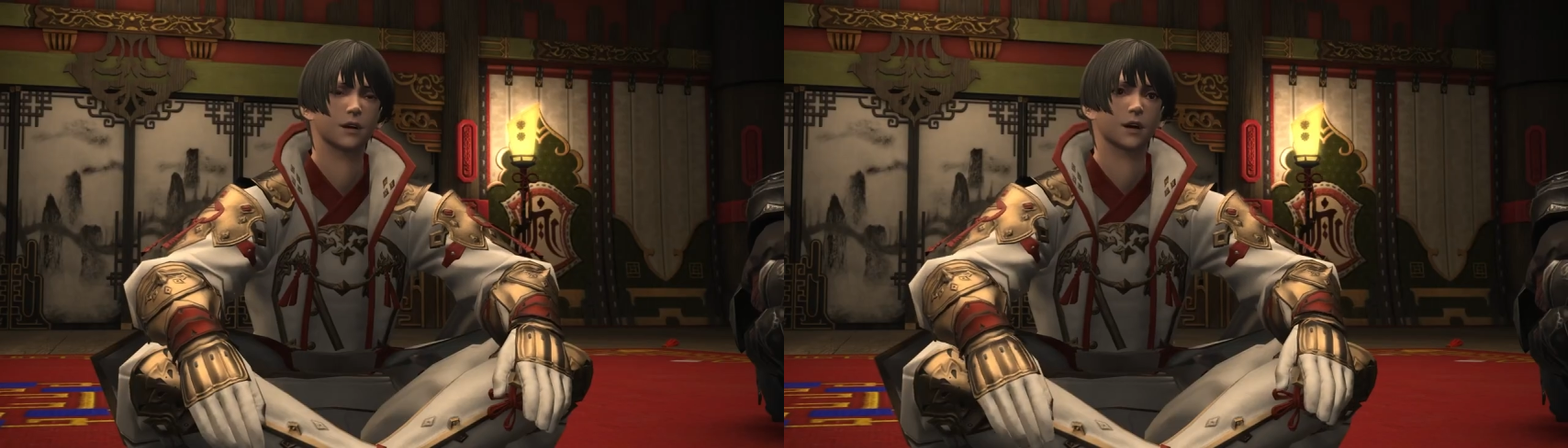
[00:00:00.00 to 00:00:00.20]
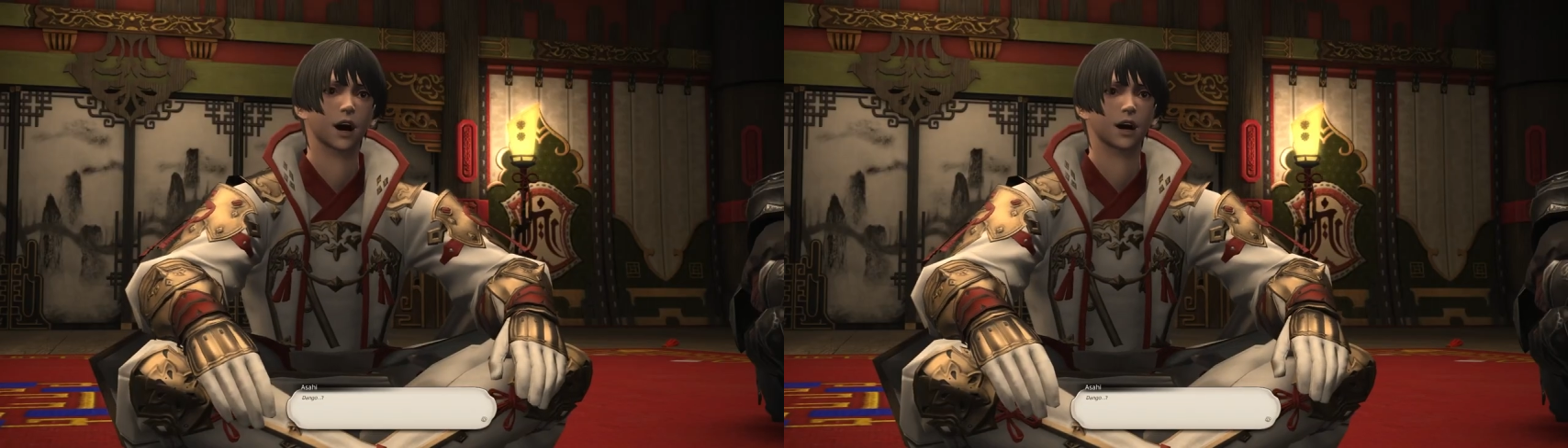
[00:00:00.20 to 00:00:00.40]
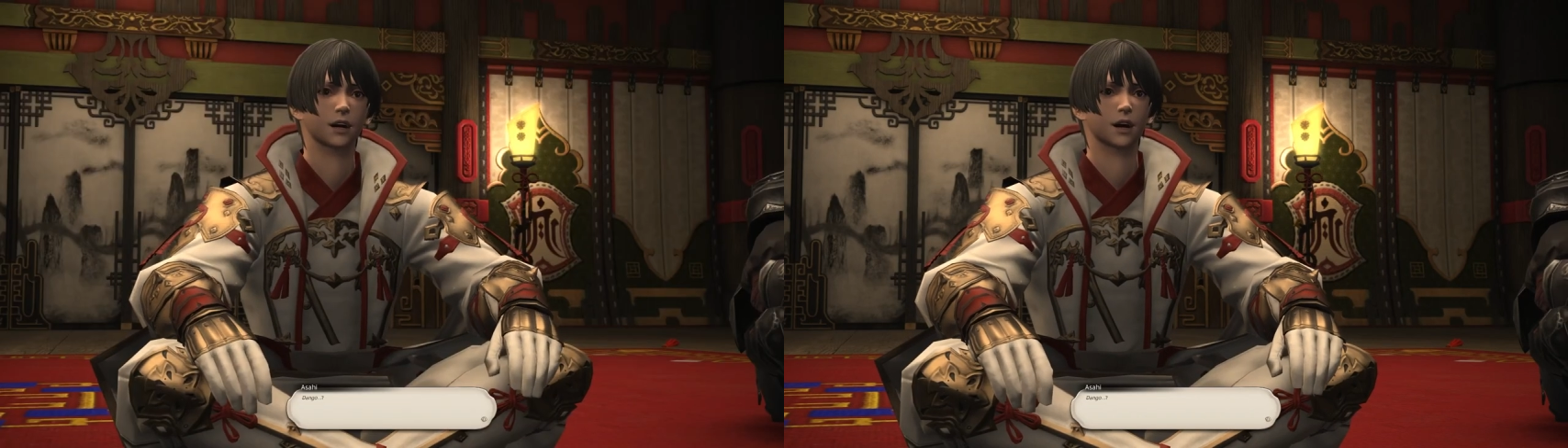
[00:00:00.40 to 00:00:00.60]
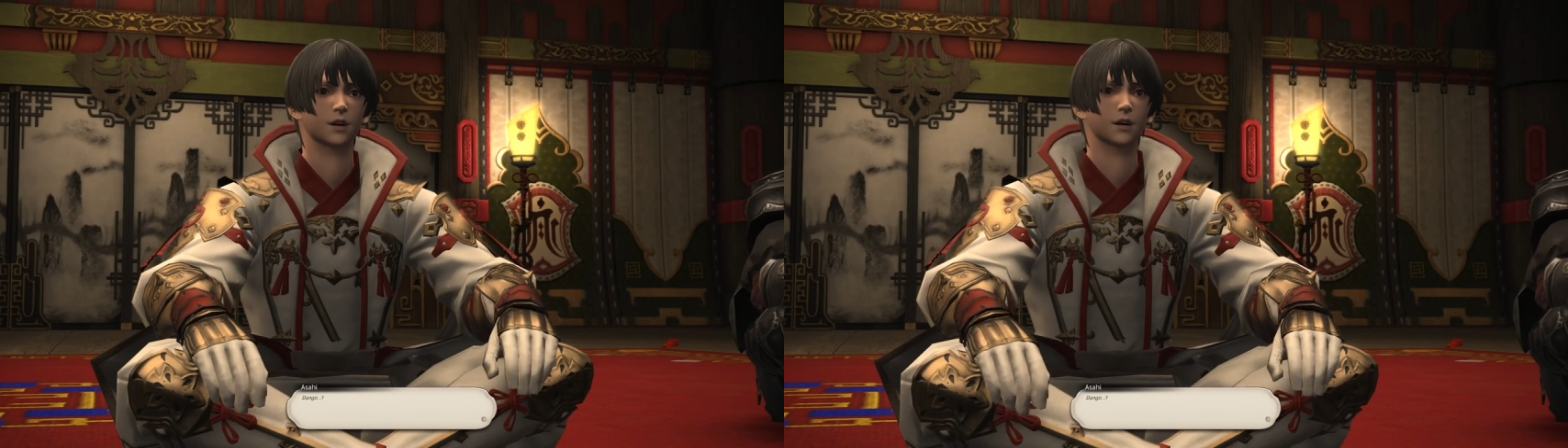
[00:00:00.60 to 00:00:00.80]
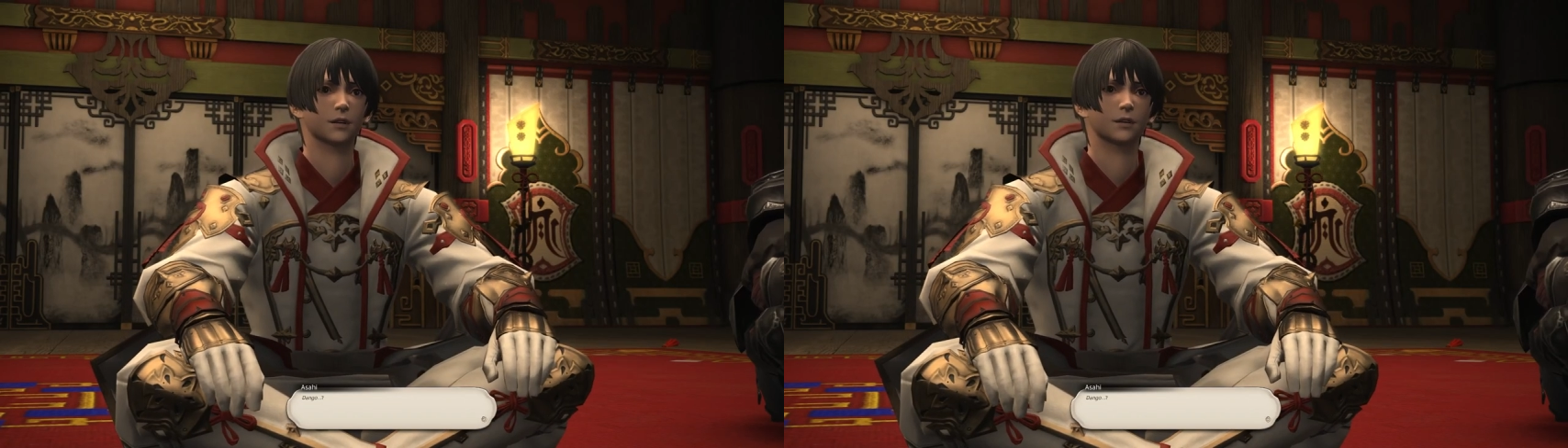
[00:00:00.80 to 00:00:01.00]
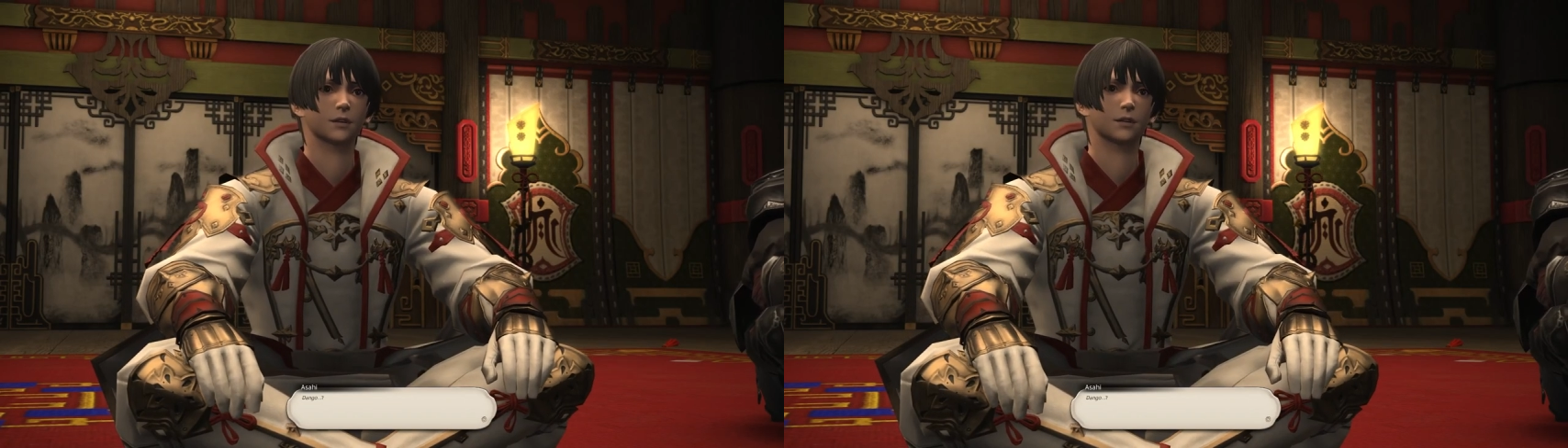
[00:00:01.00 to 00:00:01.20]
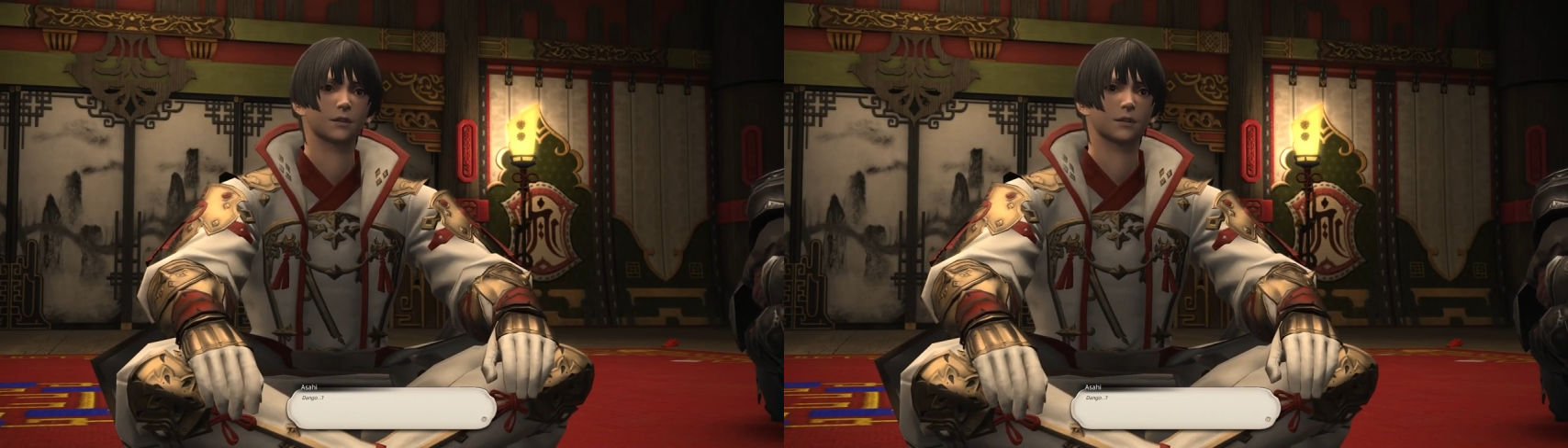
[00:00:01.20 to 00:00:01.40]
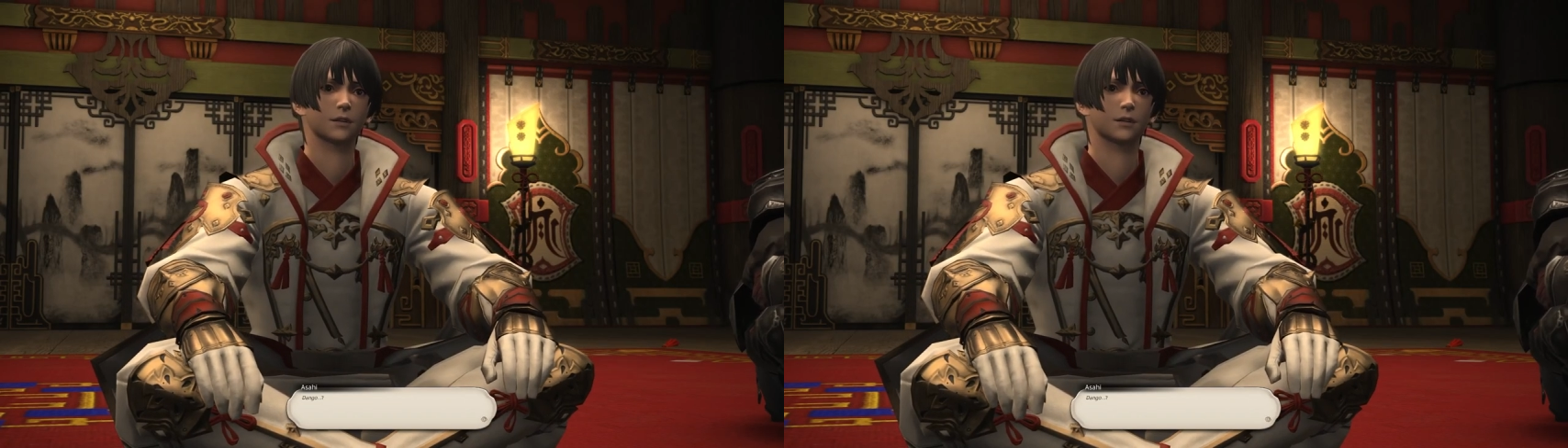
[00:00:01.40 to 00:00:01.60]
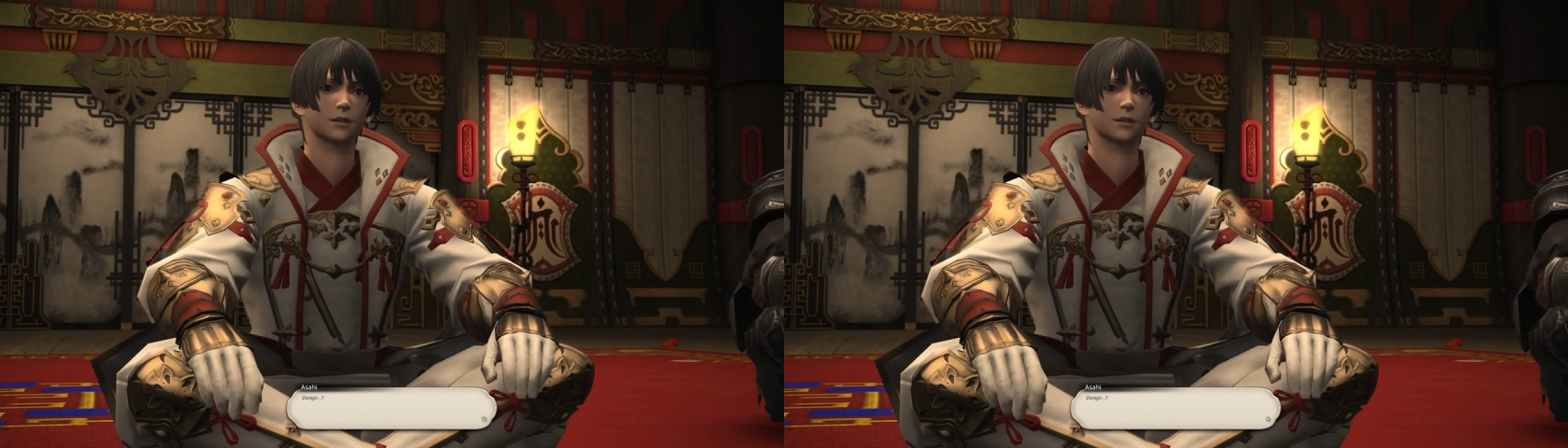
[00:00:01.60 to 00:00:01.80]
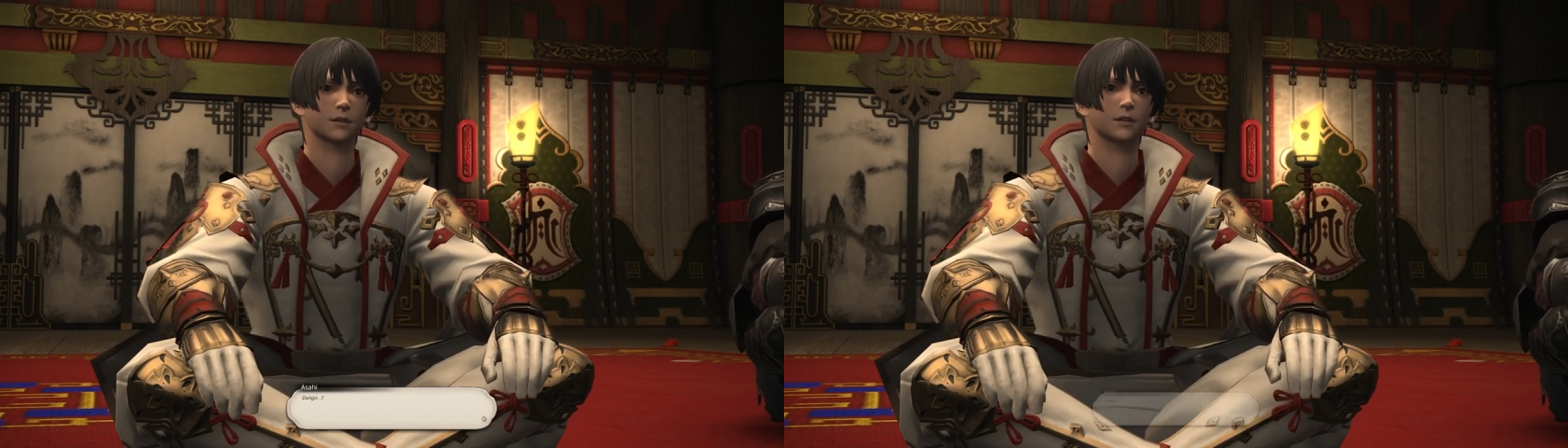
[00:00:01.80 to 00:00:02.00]
sorts of things like that. And,
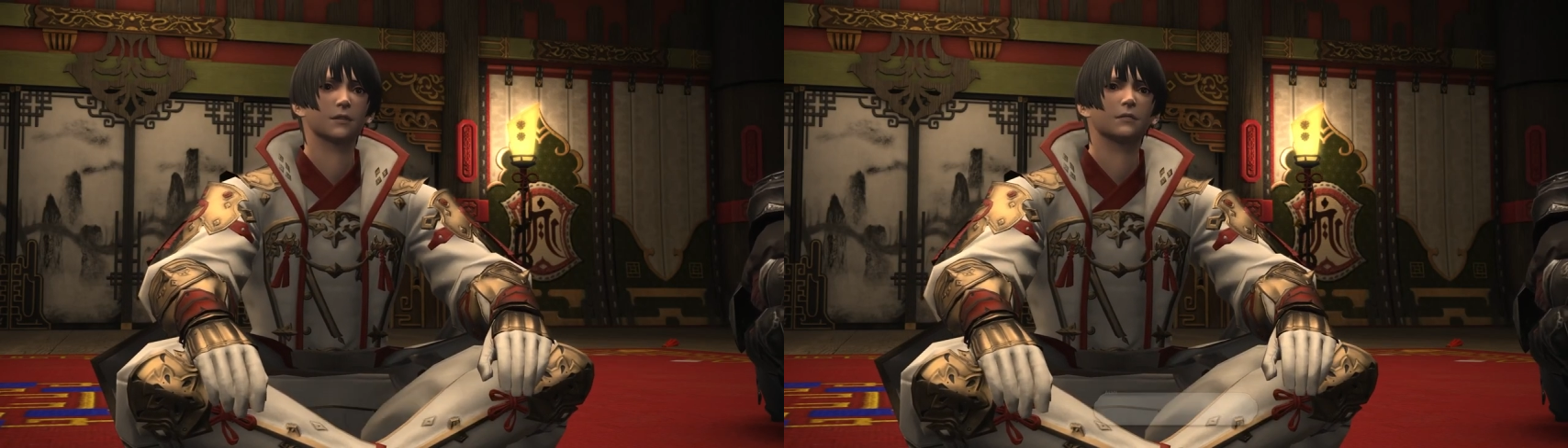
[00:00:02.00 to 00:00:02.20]
but